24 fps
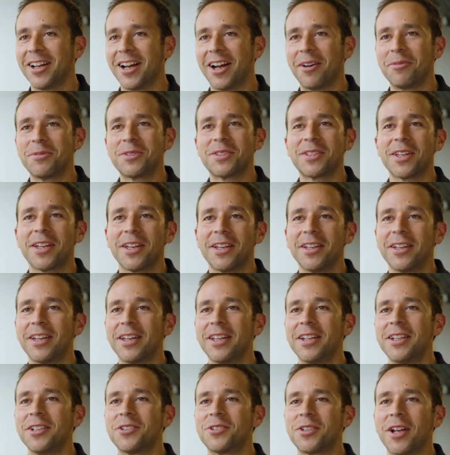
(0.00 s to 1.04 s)
I would say
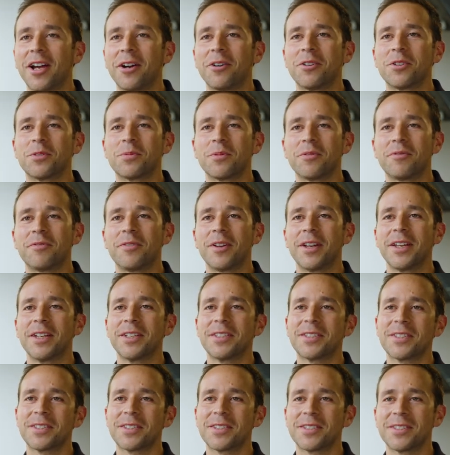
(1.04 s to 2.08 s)
any challenge we
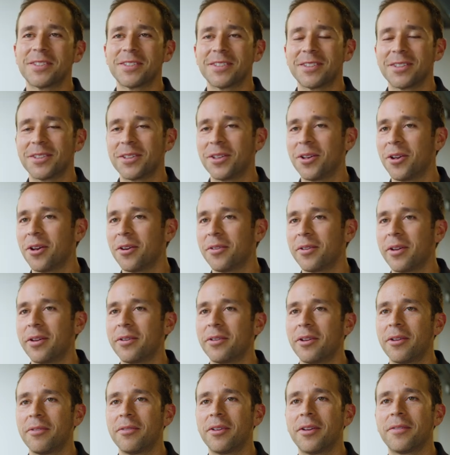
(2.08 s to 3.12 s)
face, you know,
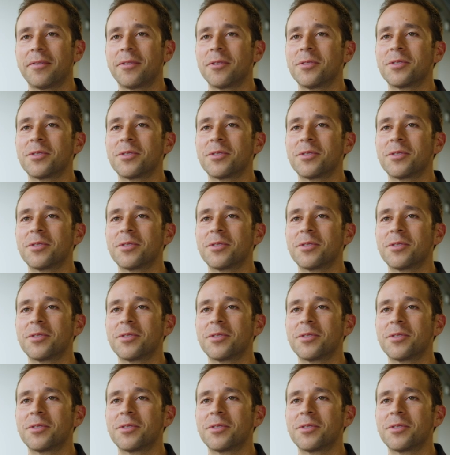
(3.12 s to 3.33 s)
if, if